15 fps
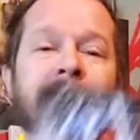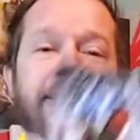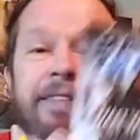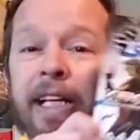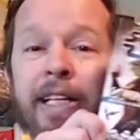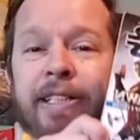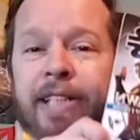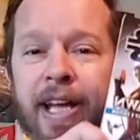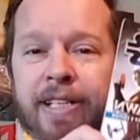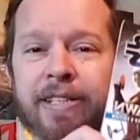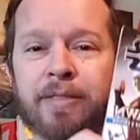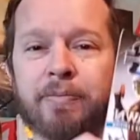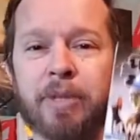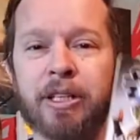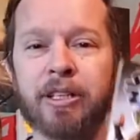John
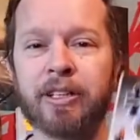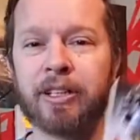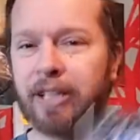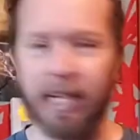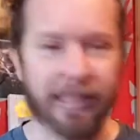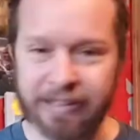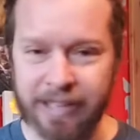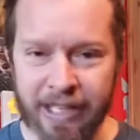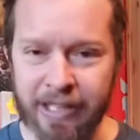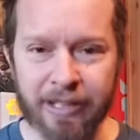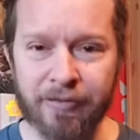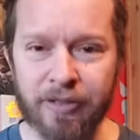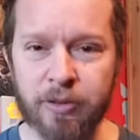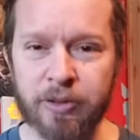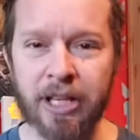Jackson Miller. I said it a
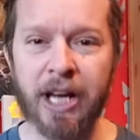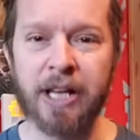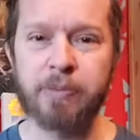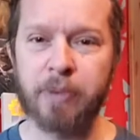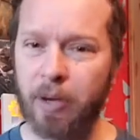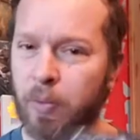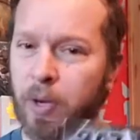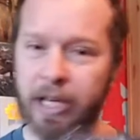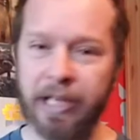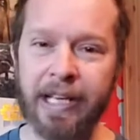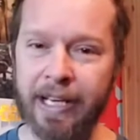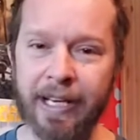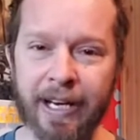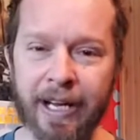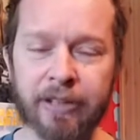few times, but I want to
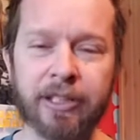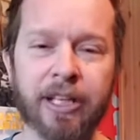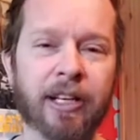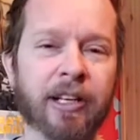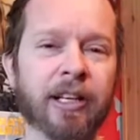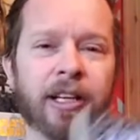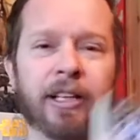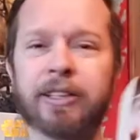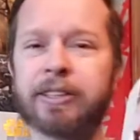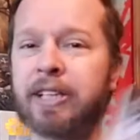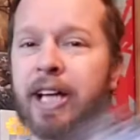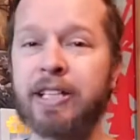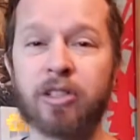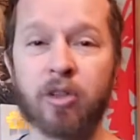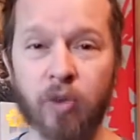get it out there. This
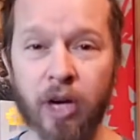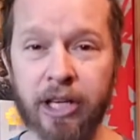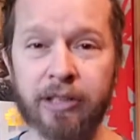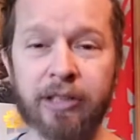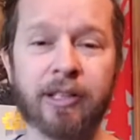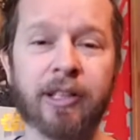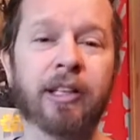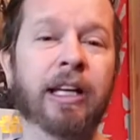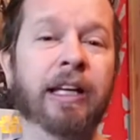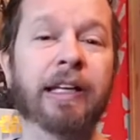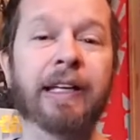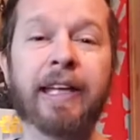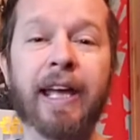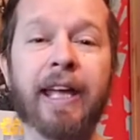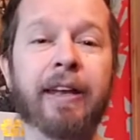guy's great.
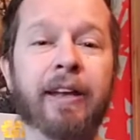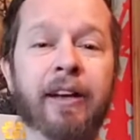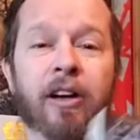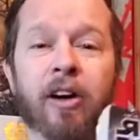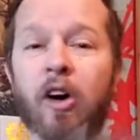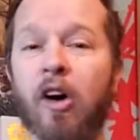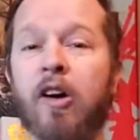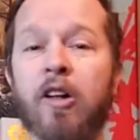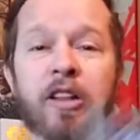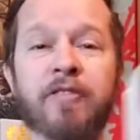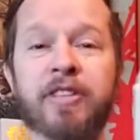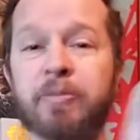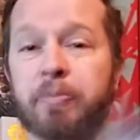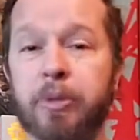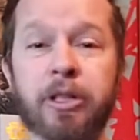Get all of
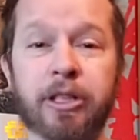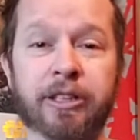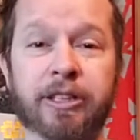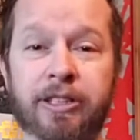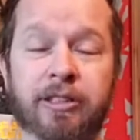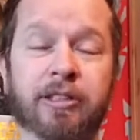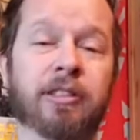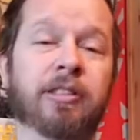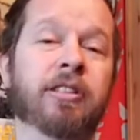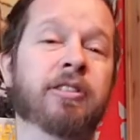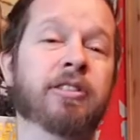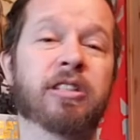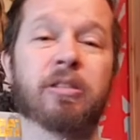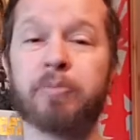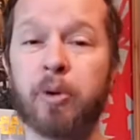his books.
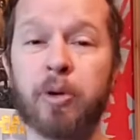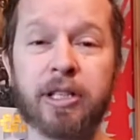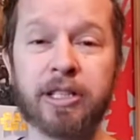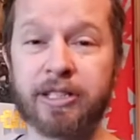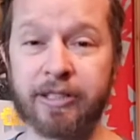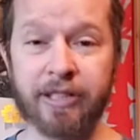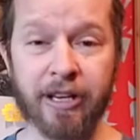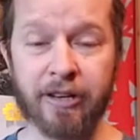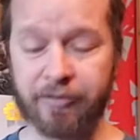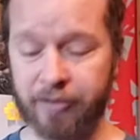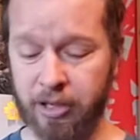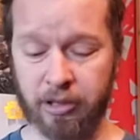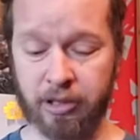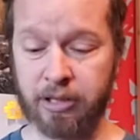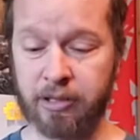Support his stuff
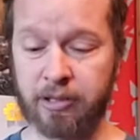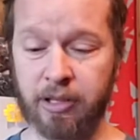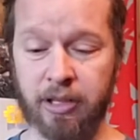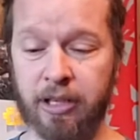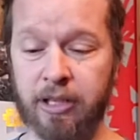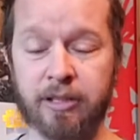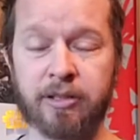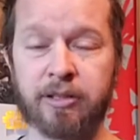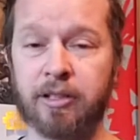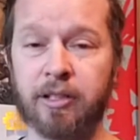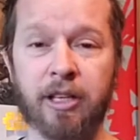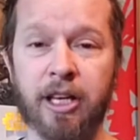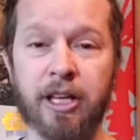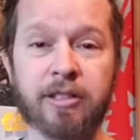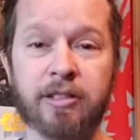because it's
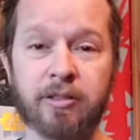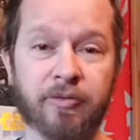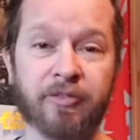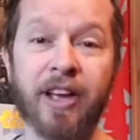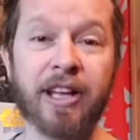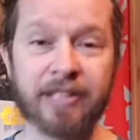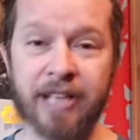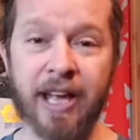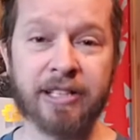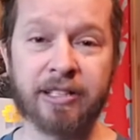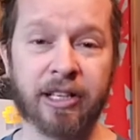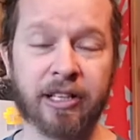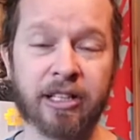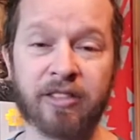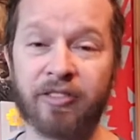it's
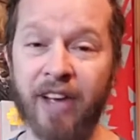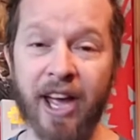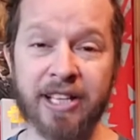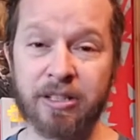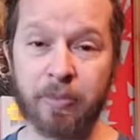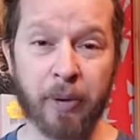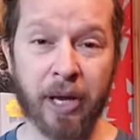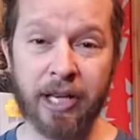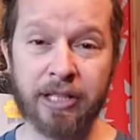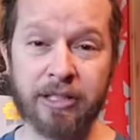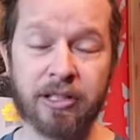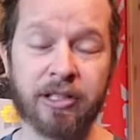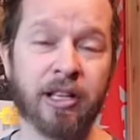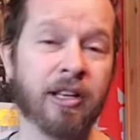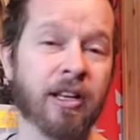fantastic. It's fast
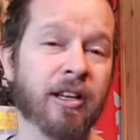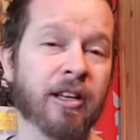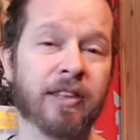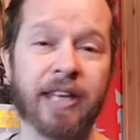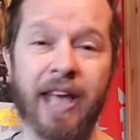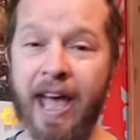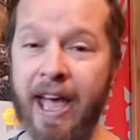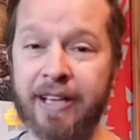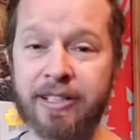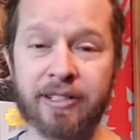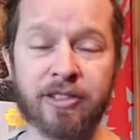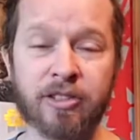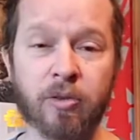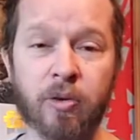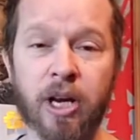paced. The
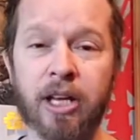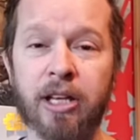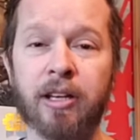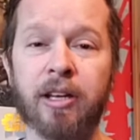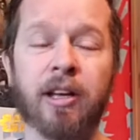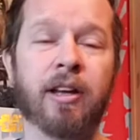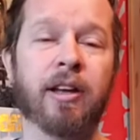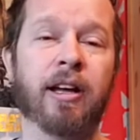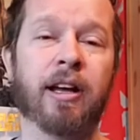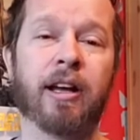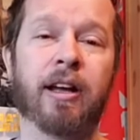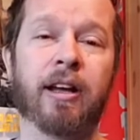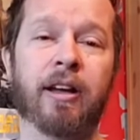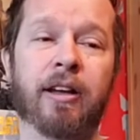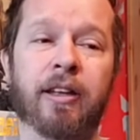action's great.
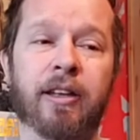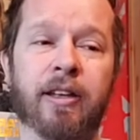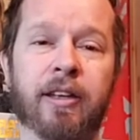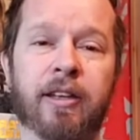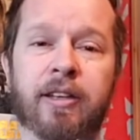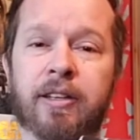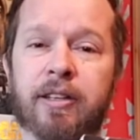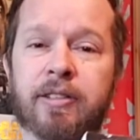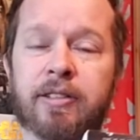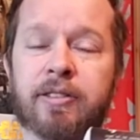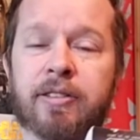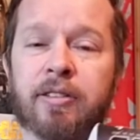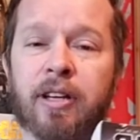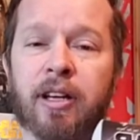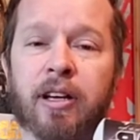Uh,
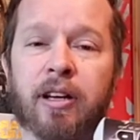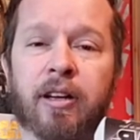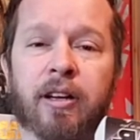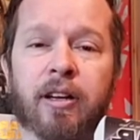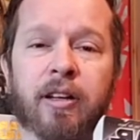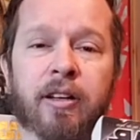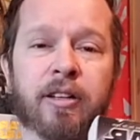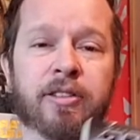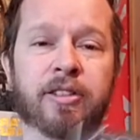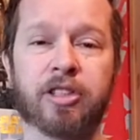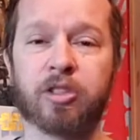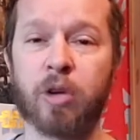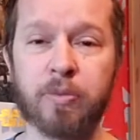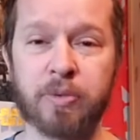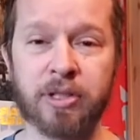he's uh, his
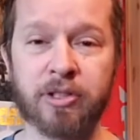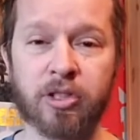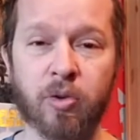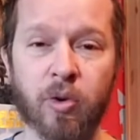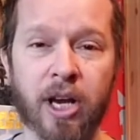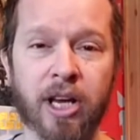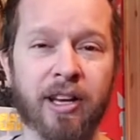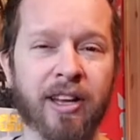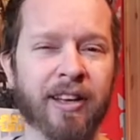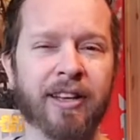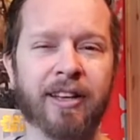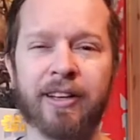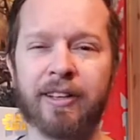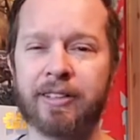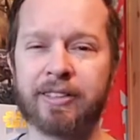description's great.
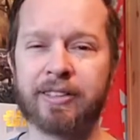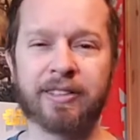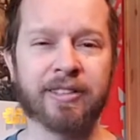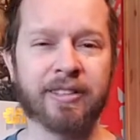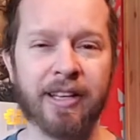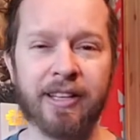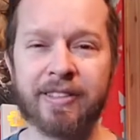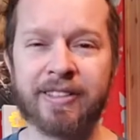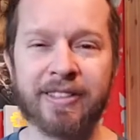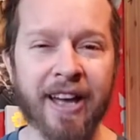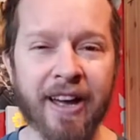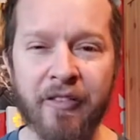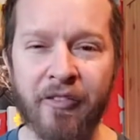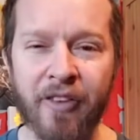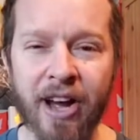He's his
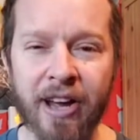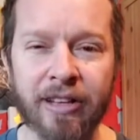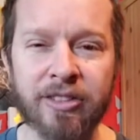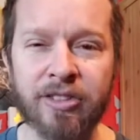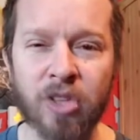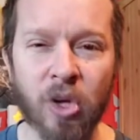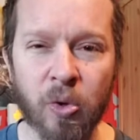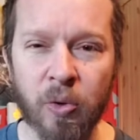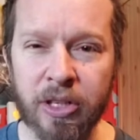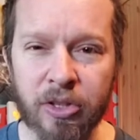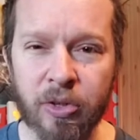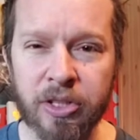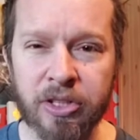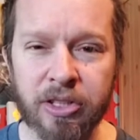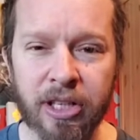sci-fi is so
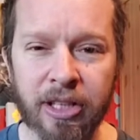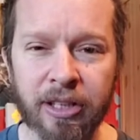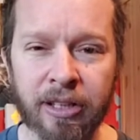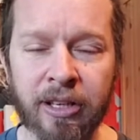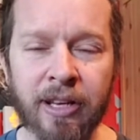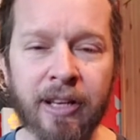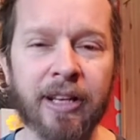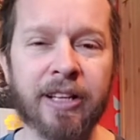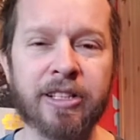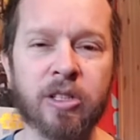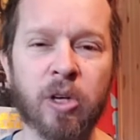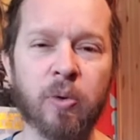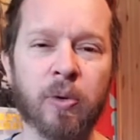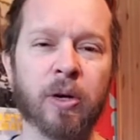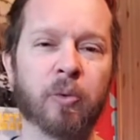interesting and
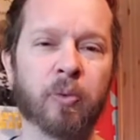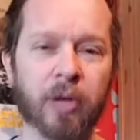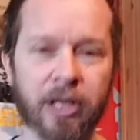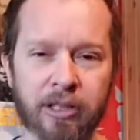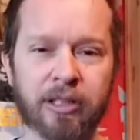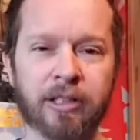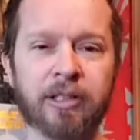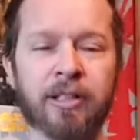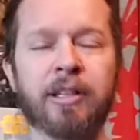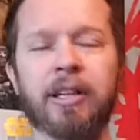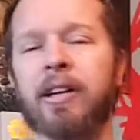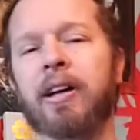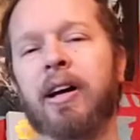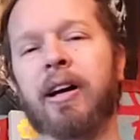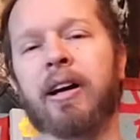so well written.
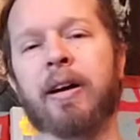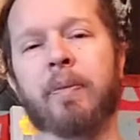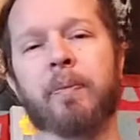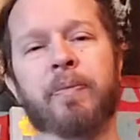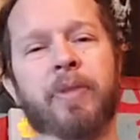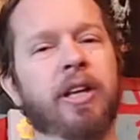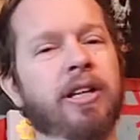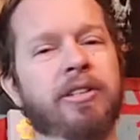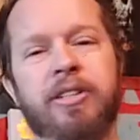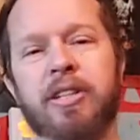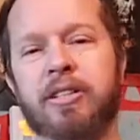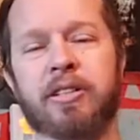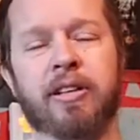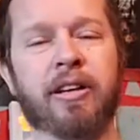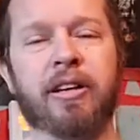Um, it's
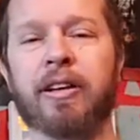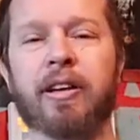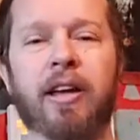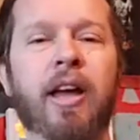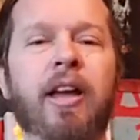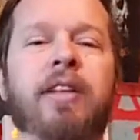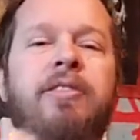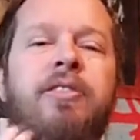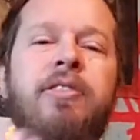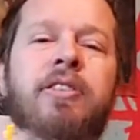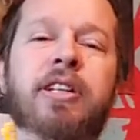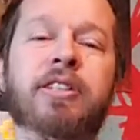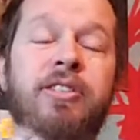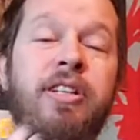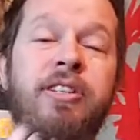just it's
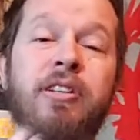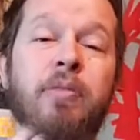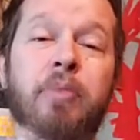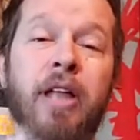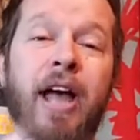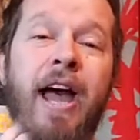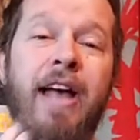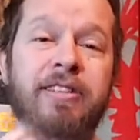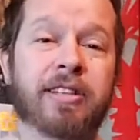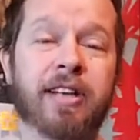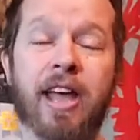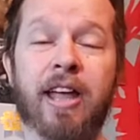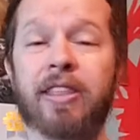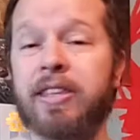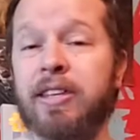it's just a blast.
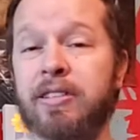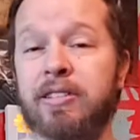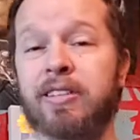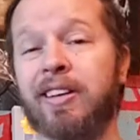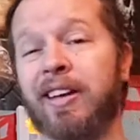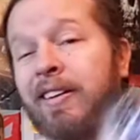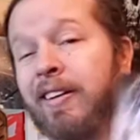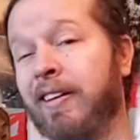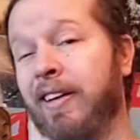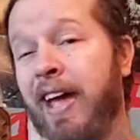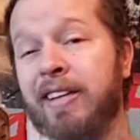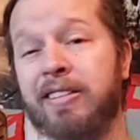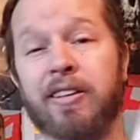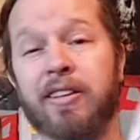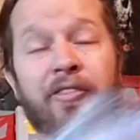And this
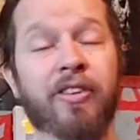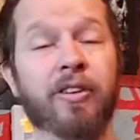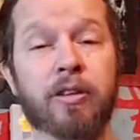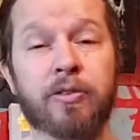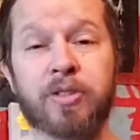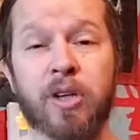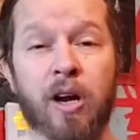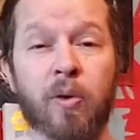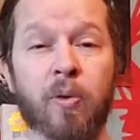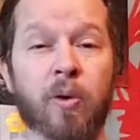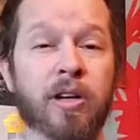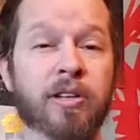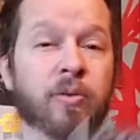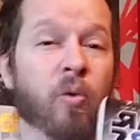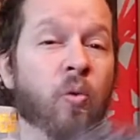has the feel of Star
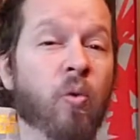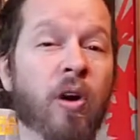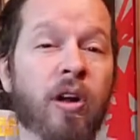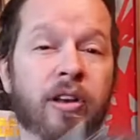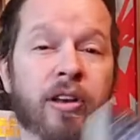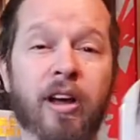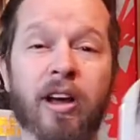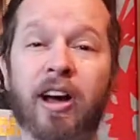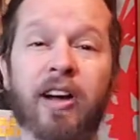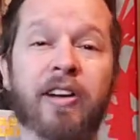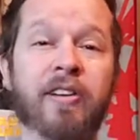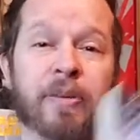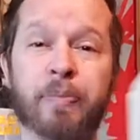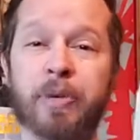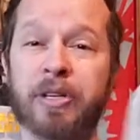Wars
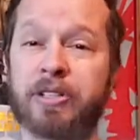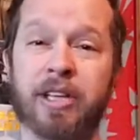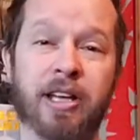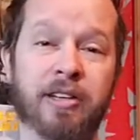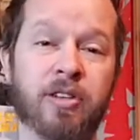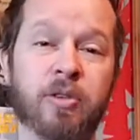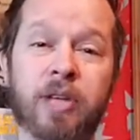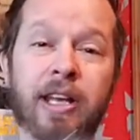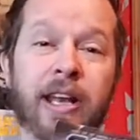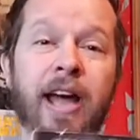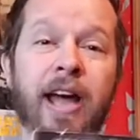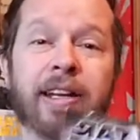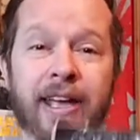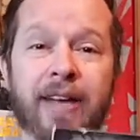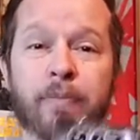100%. You
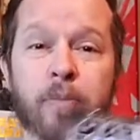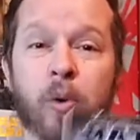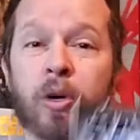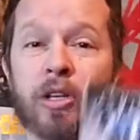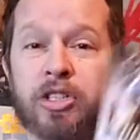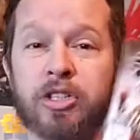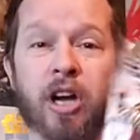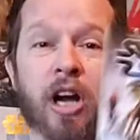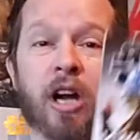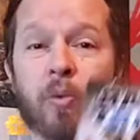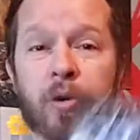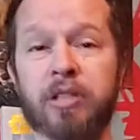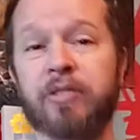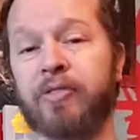cannot get more Star Wars